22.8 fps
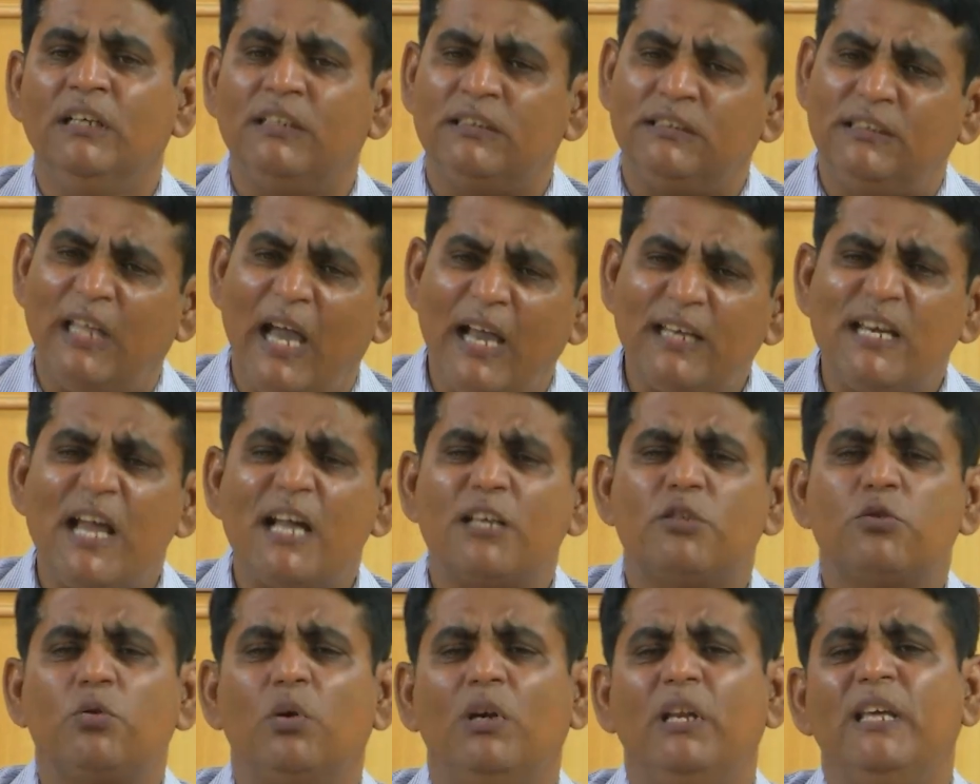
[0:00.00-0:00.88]
That
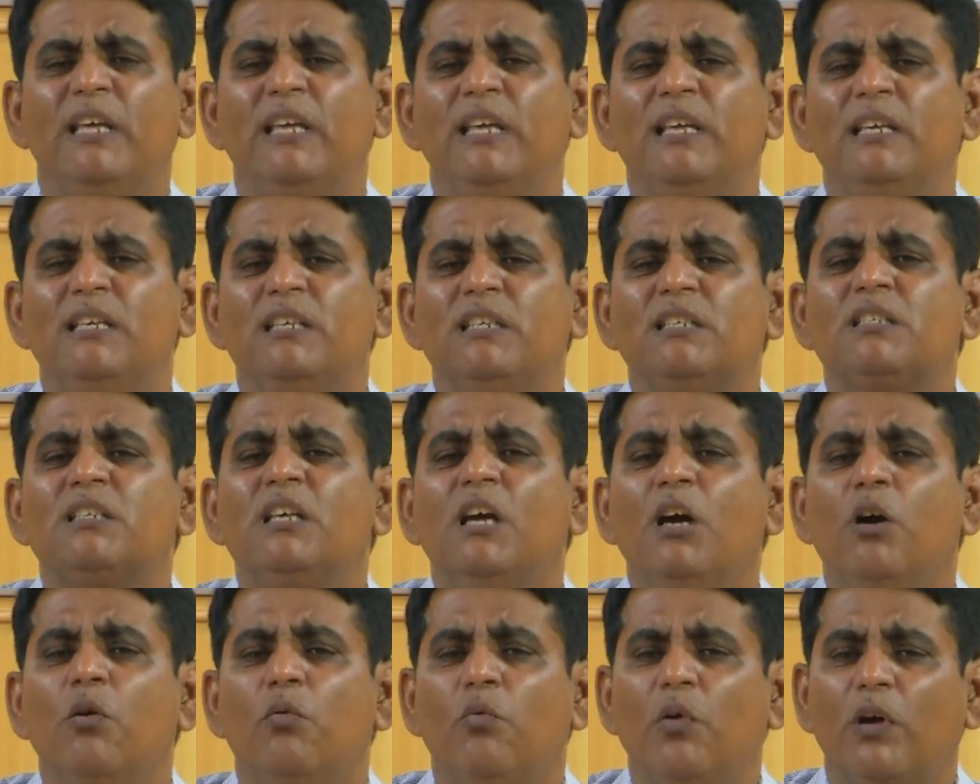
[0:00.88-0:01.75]
actually is
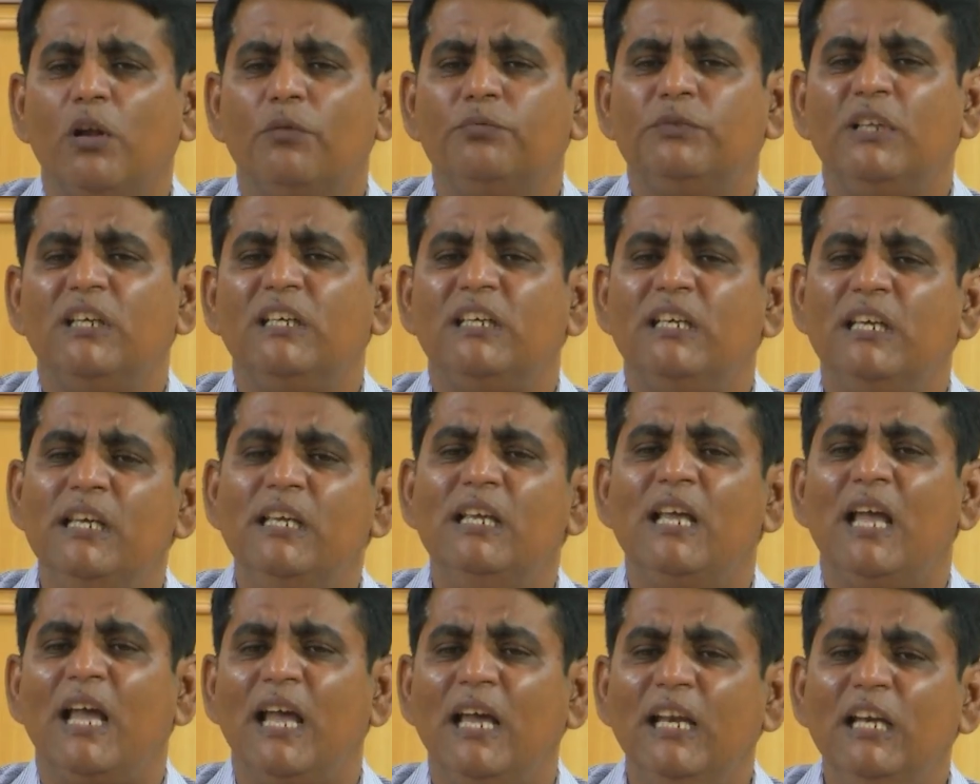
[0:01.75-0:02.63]
one of the
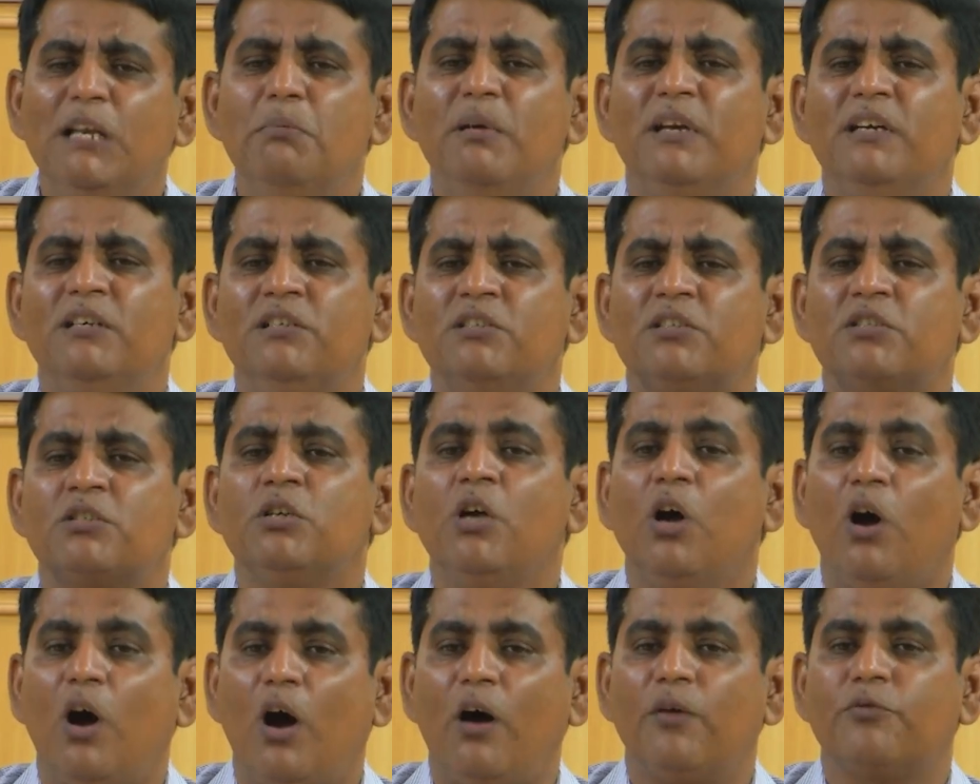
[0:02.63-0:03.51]
key elements
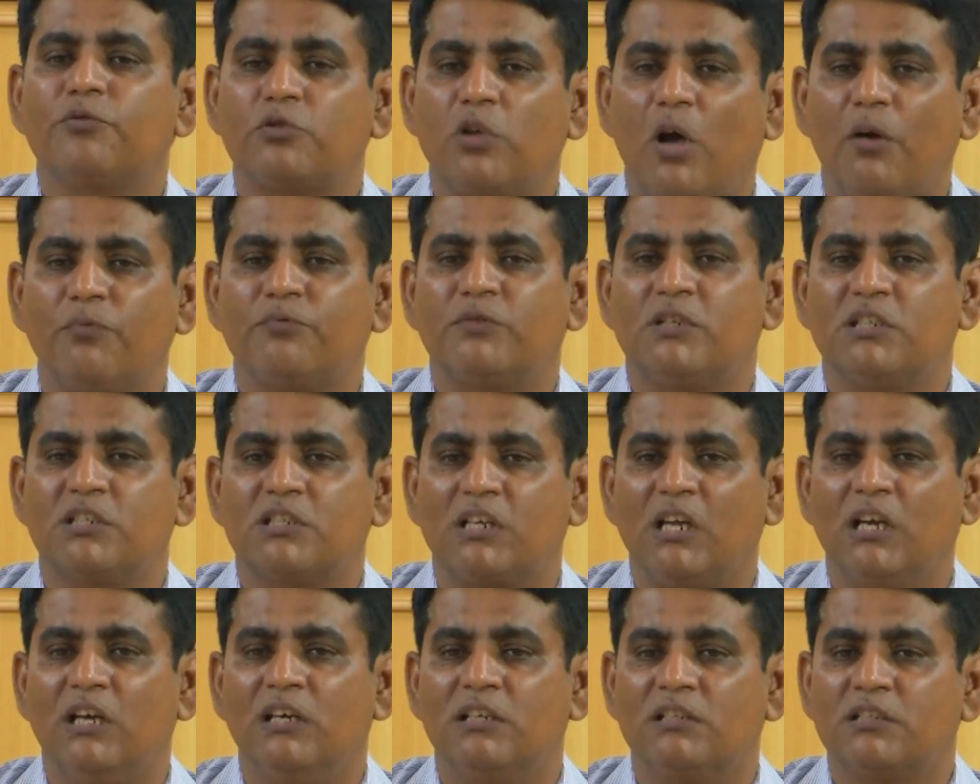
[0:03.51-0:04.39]
of soft
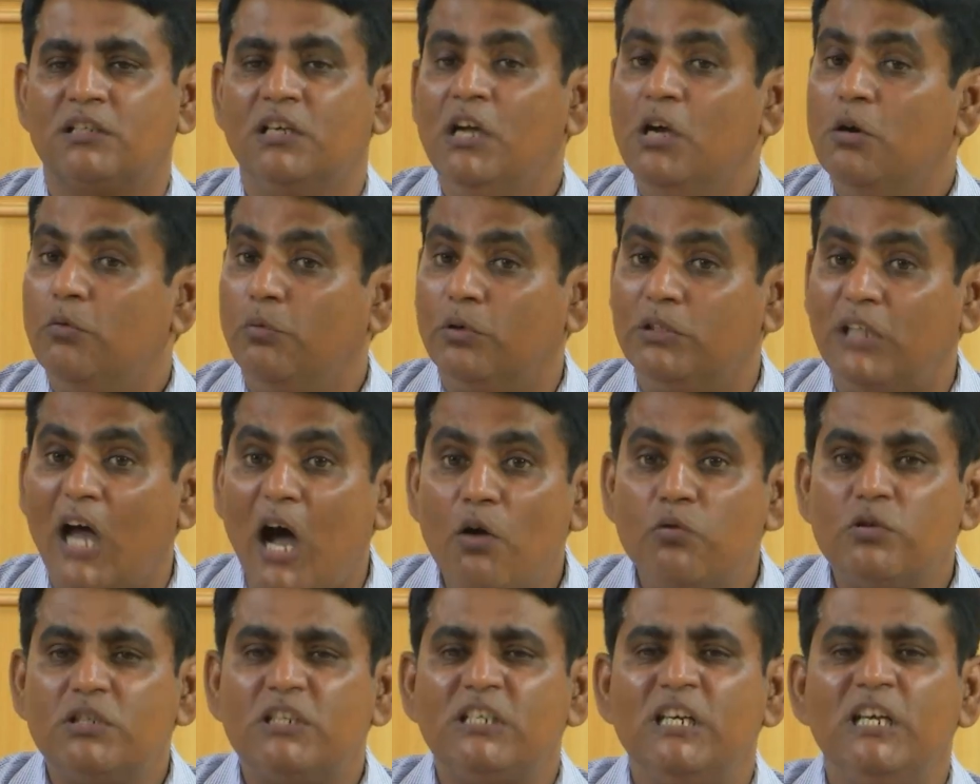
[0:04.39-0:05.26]
skills.
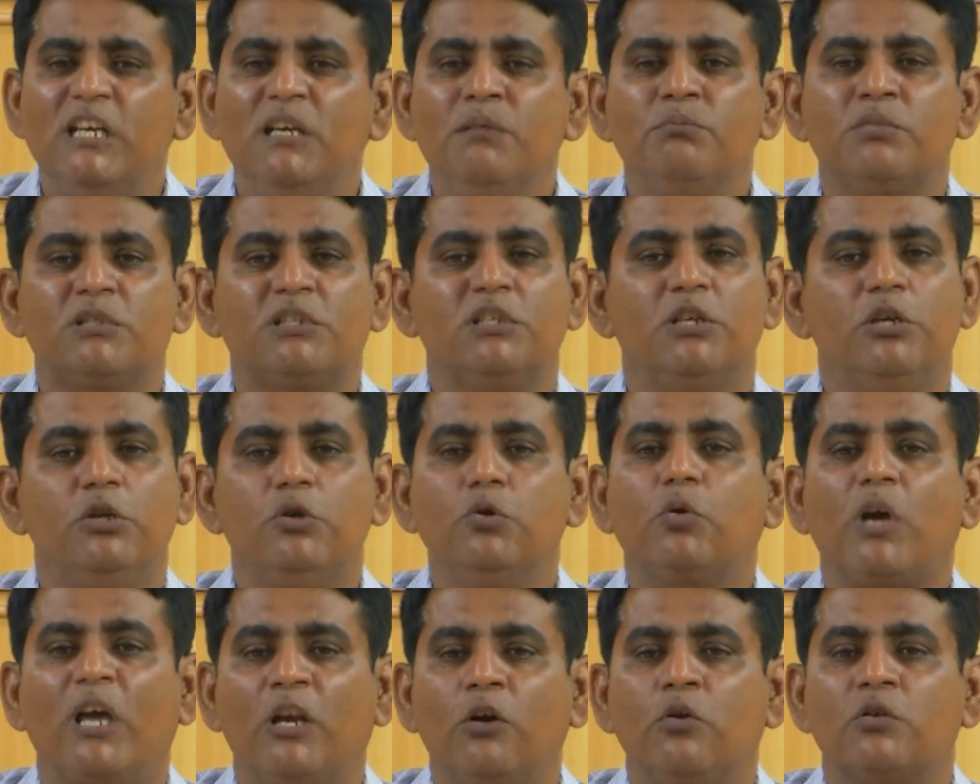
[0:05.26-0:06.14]
Without teams,
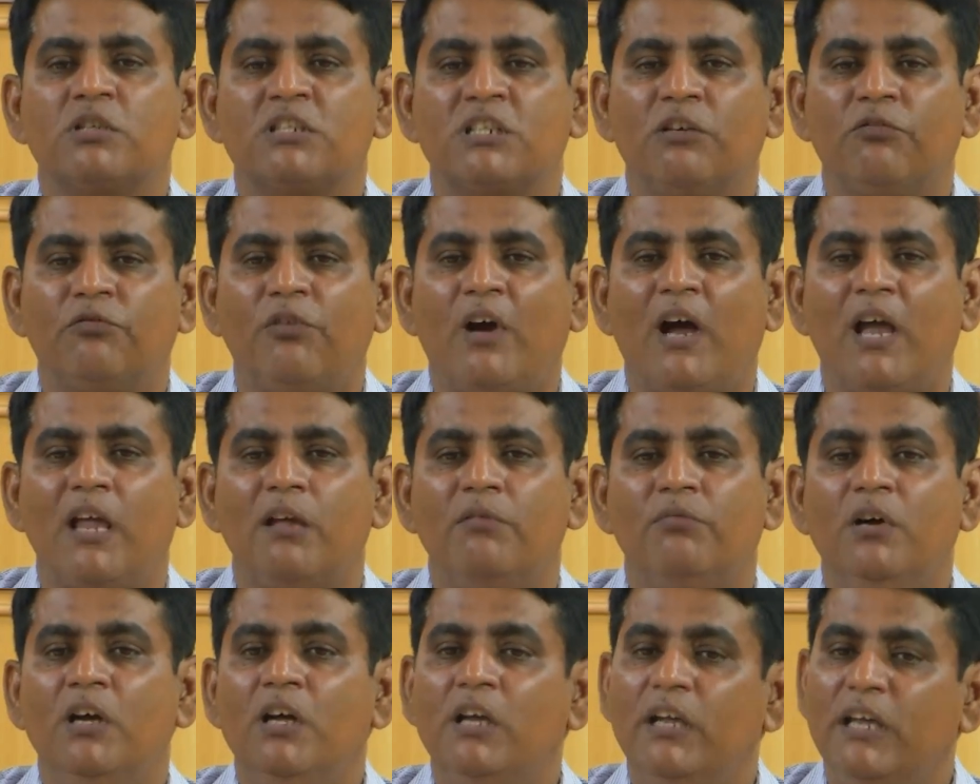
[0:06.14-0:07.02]
you cannot survive.